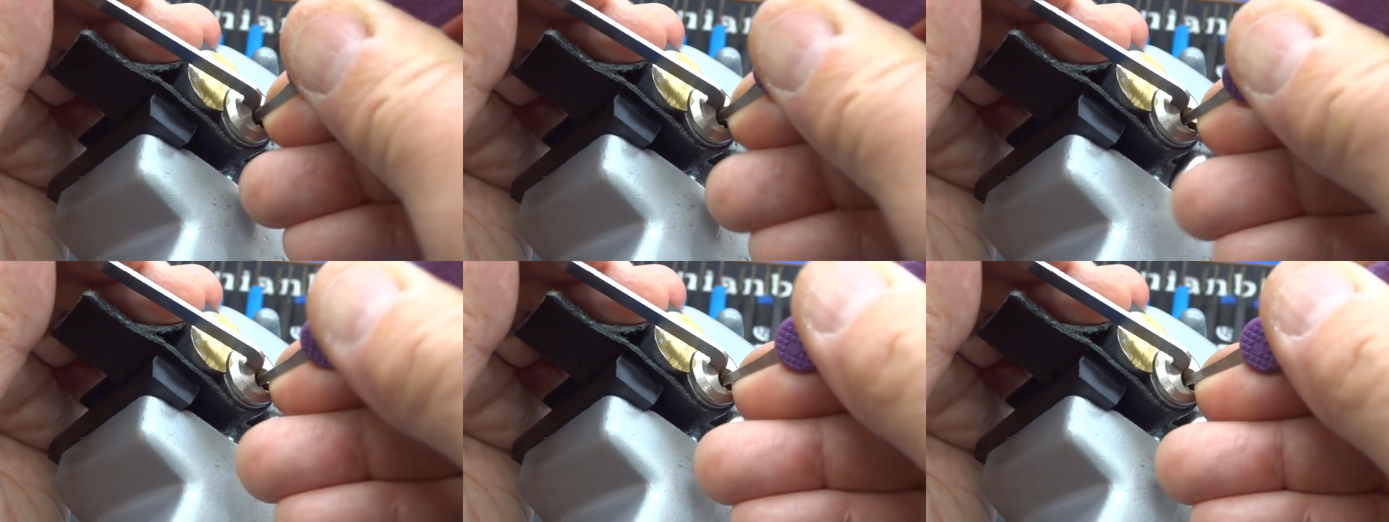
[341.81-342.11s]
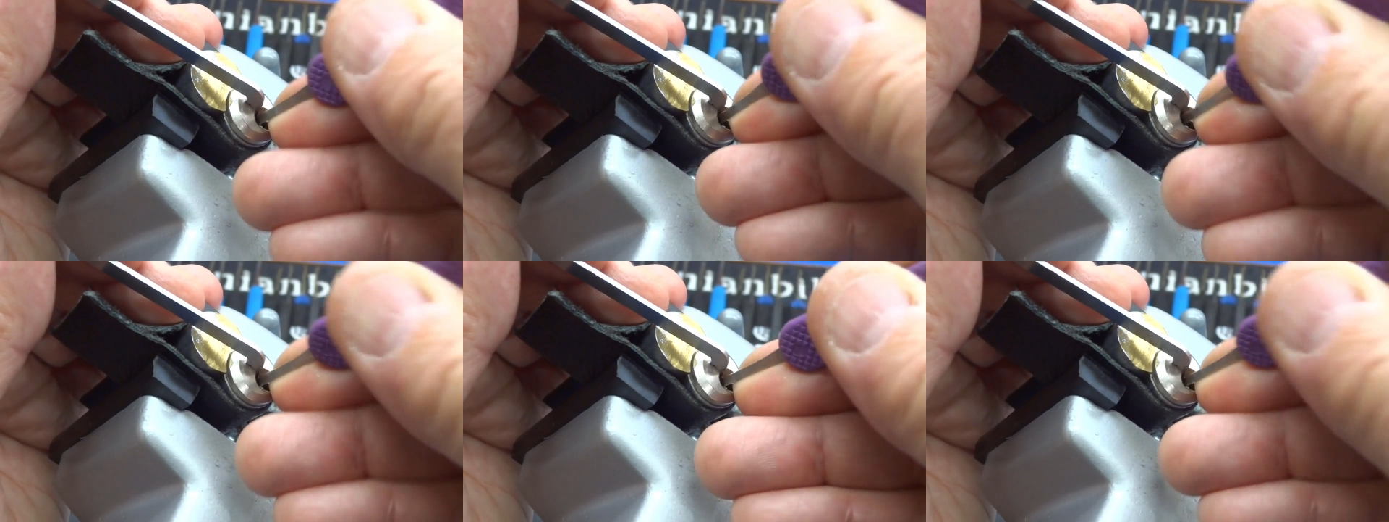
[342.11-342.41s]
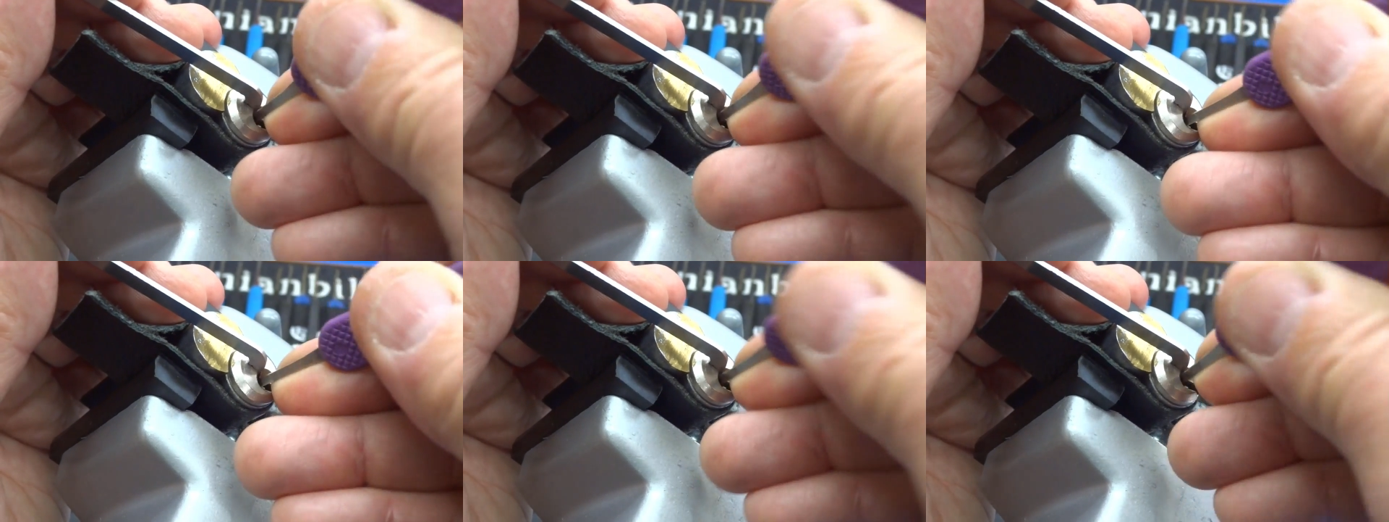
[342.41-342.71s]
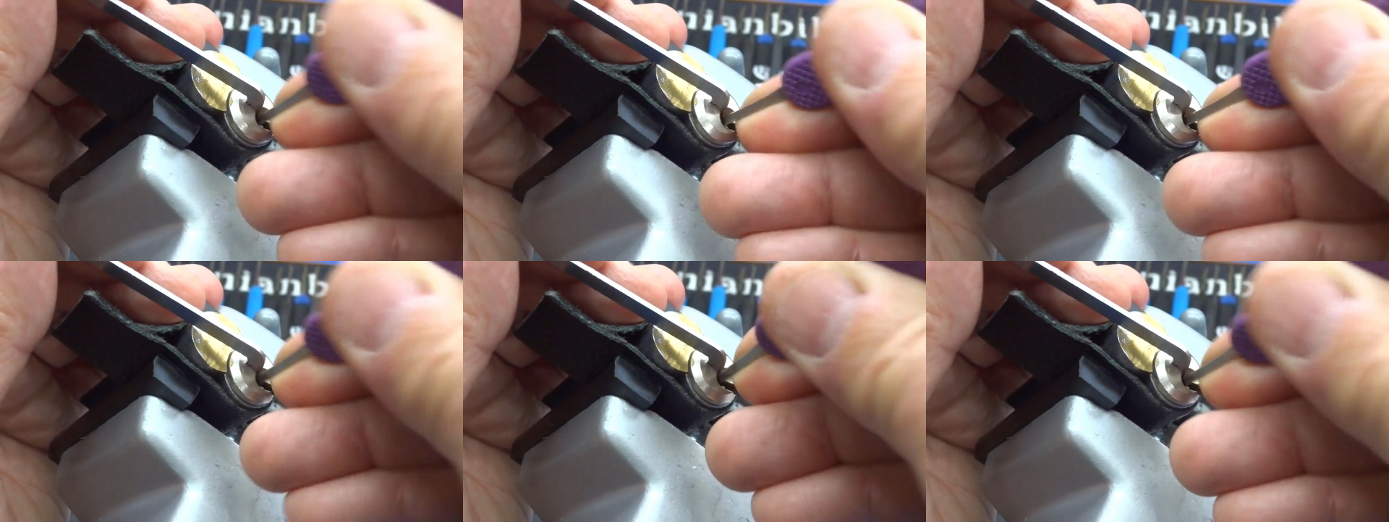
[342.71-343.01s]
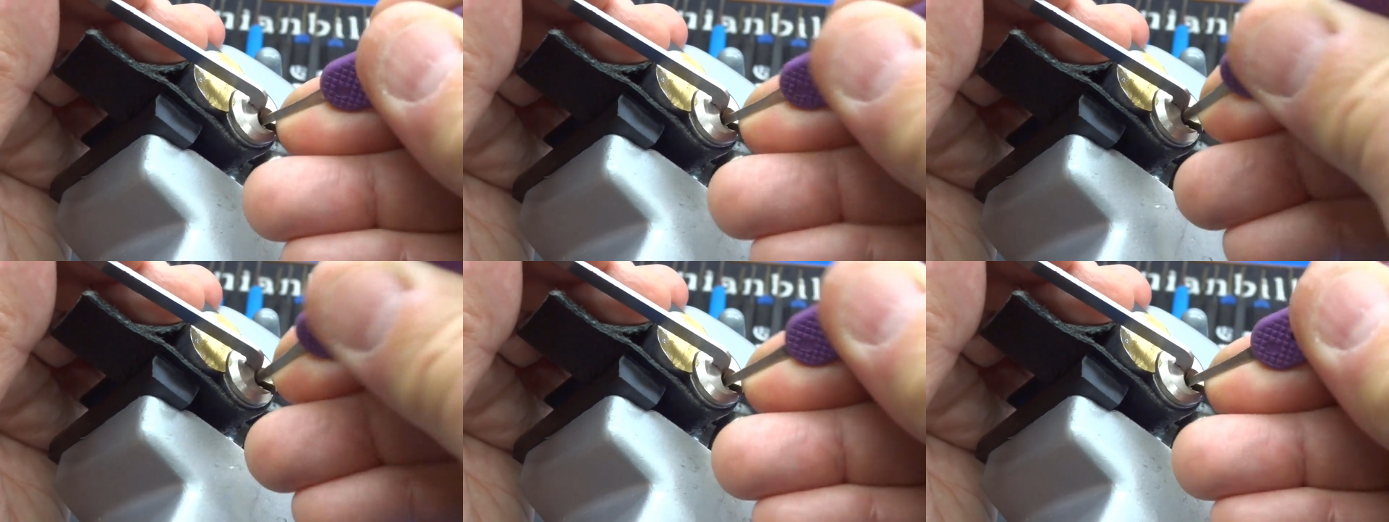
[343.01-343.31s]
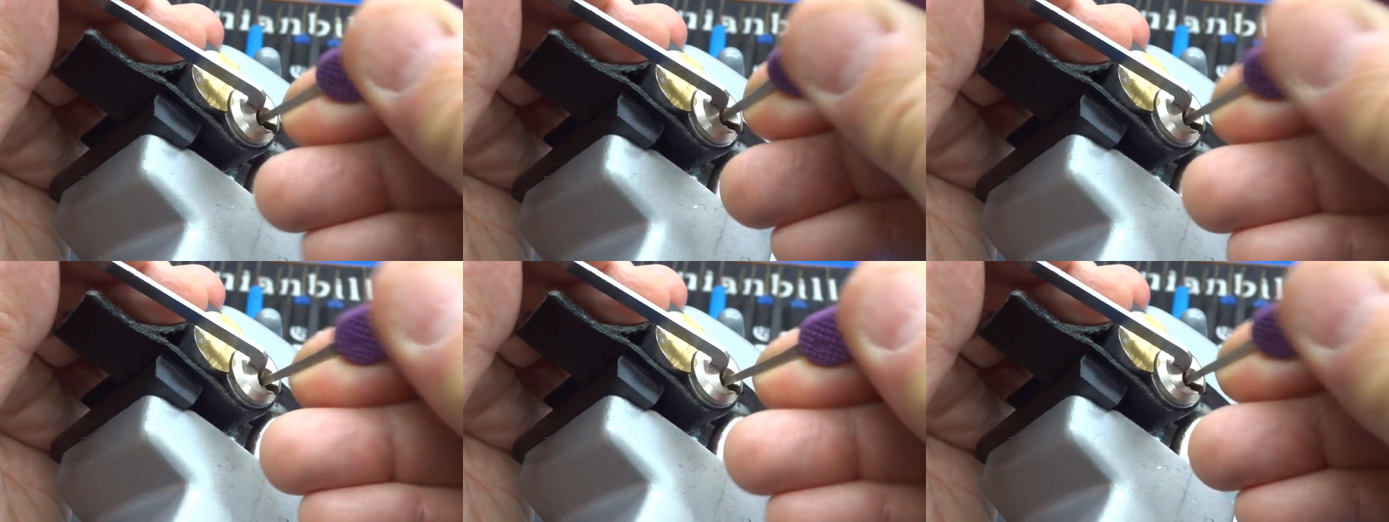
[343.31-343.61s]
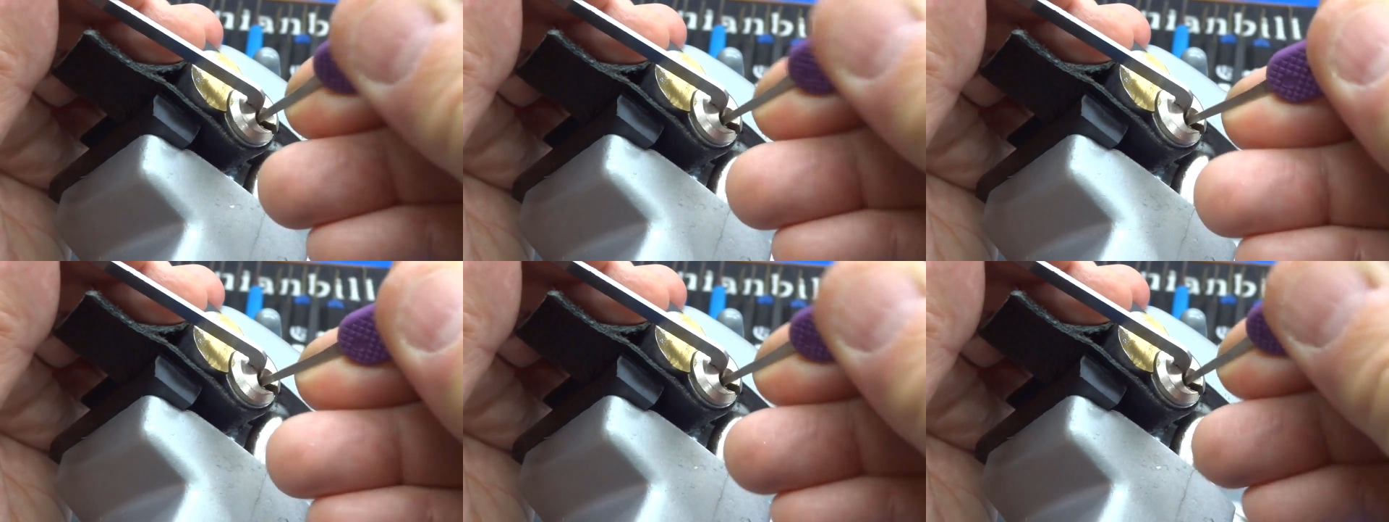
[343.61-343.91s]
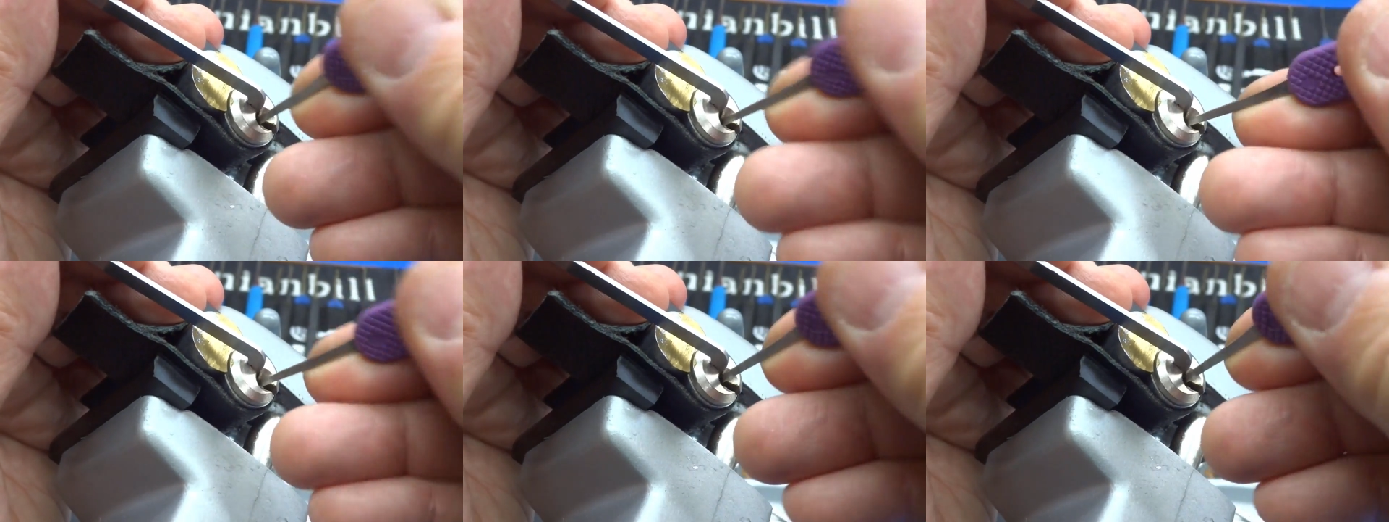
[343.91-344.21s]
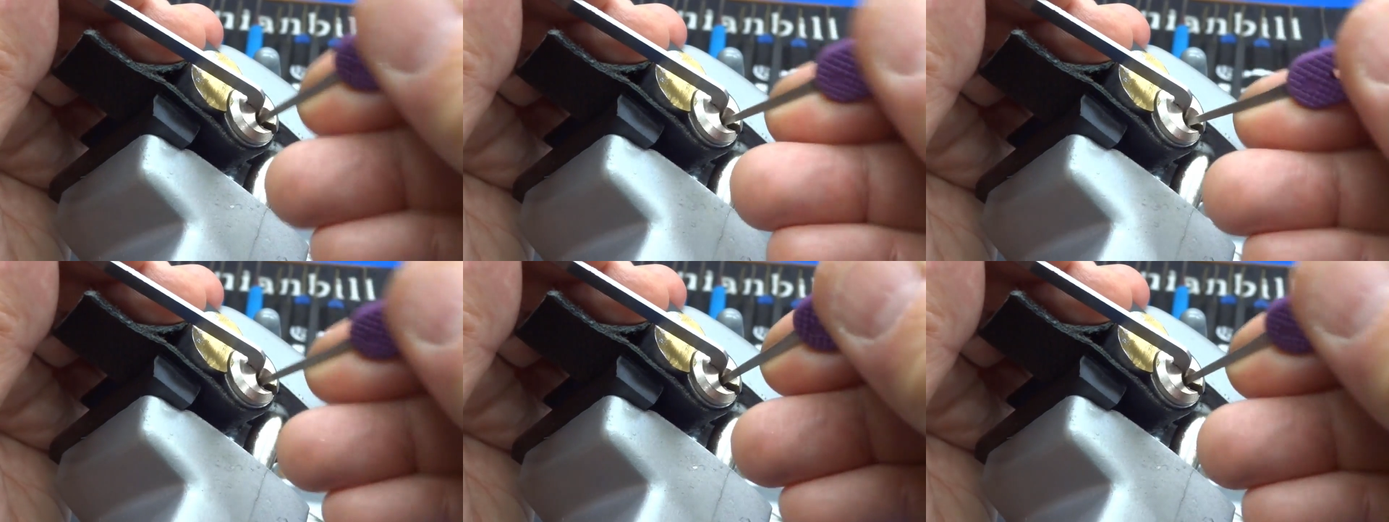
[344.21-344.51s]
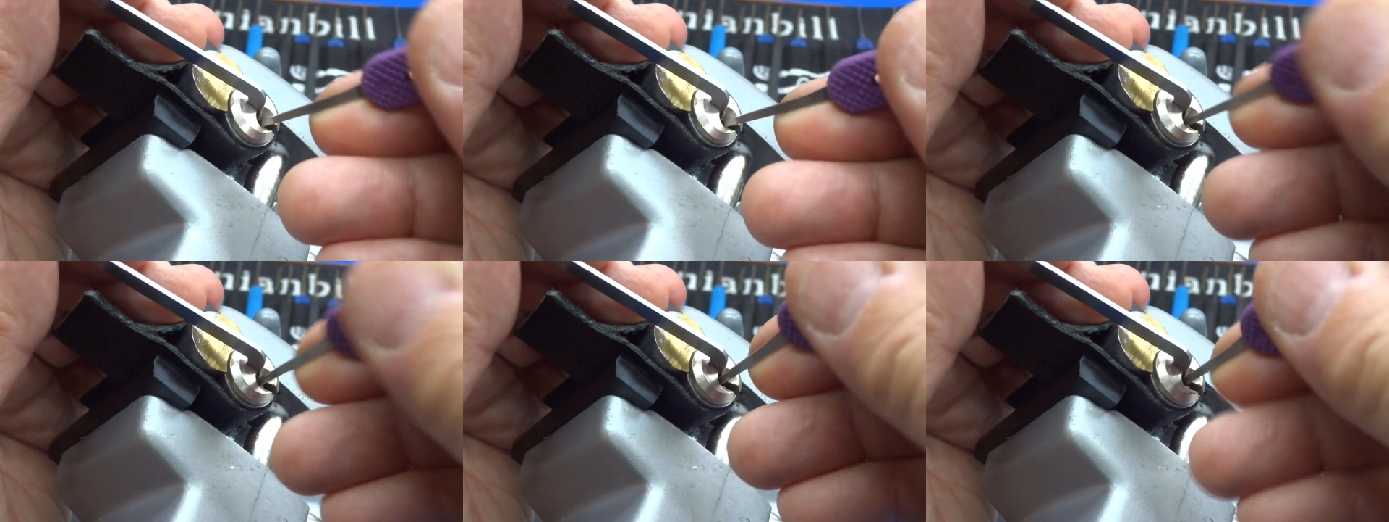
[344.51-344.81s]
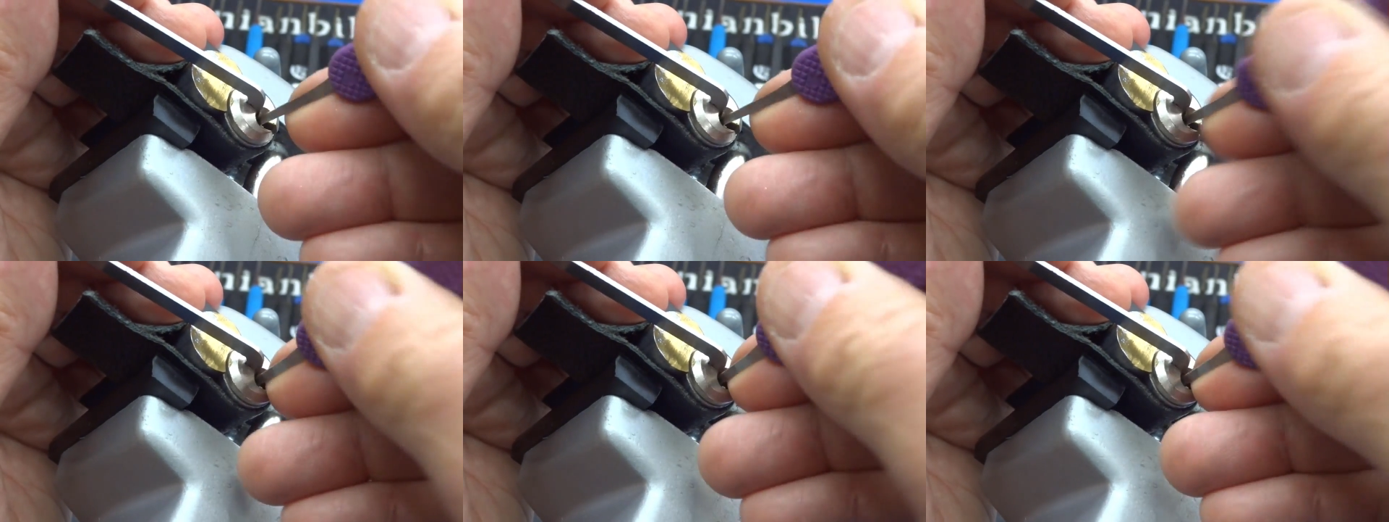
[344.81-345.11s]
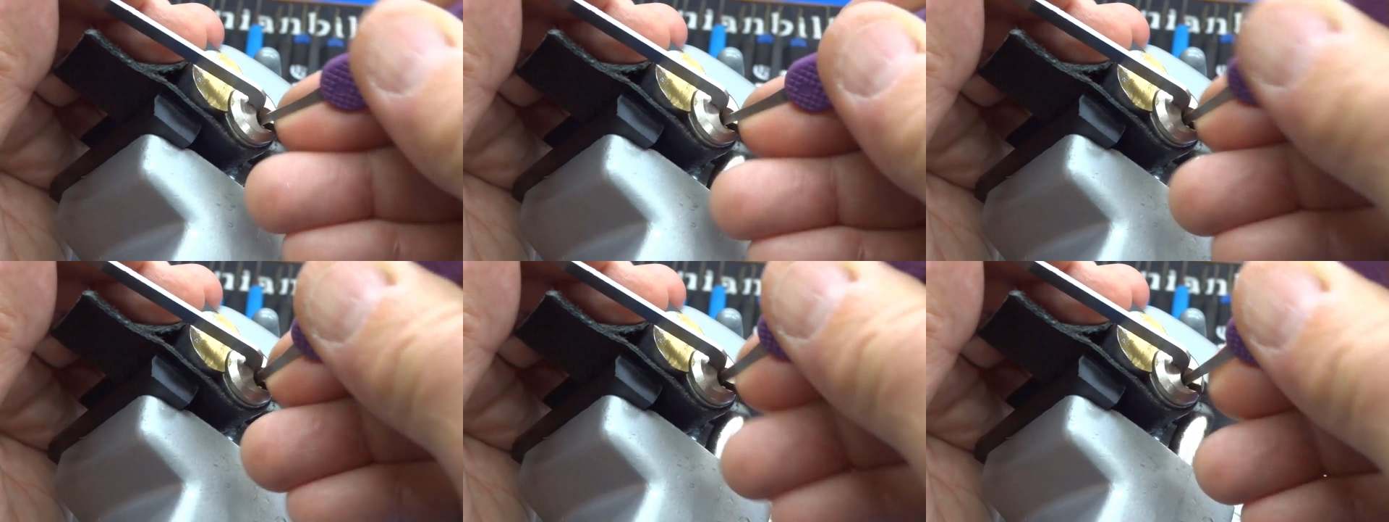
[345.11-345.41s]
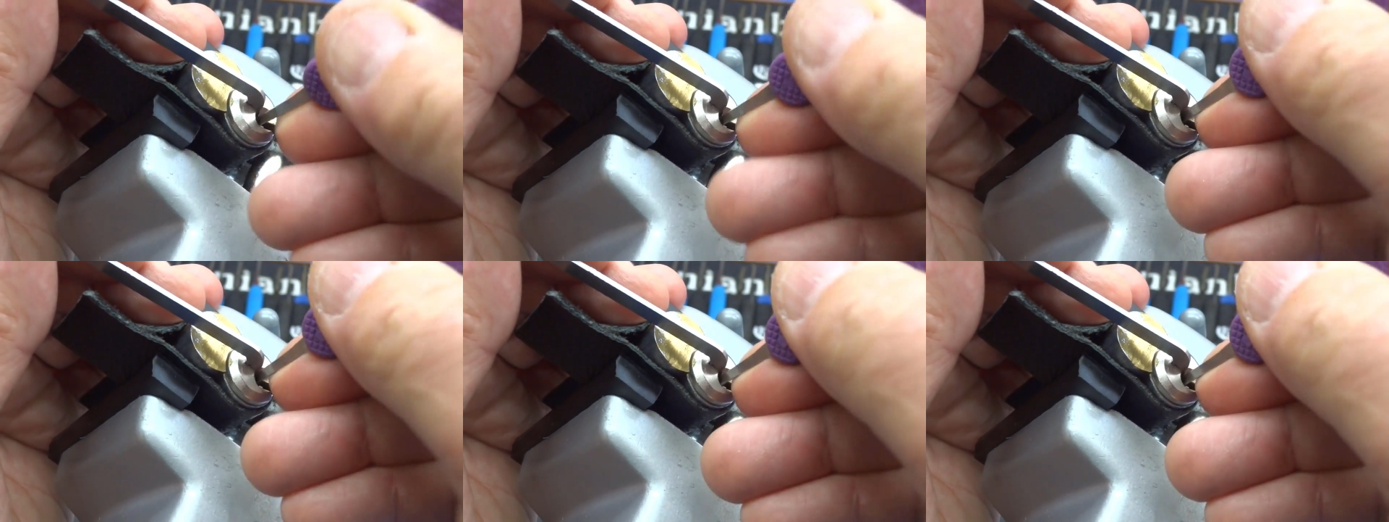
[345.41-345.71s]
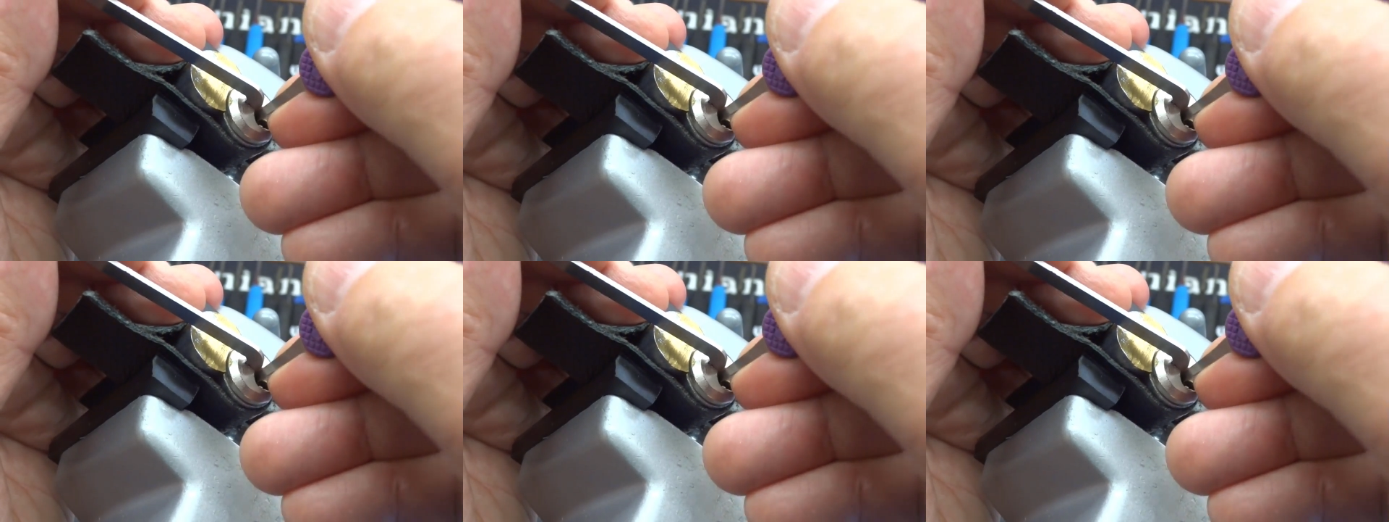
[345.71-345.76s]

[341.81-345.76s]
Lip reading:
(no speaker visible)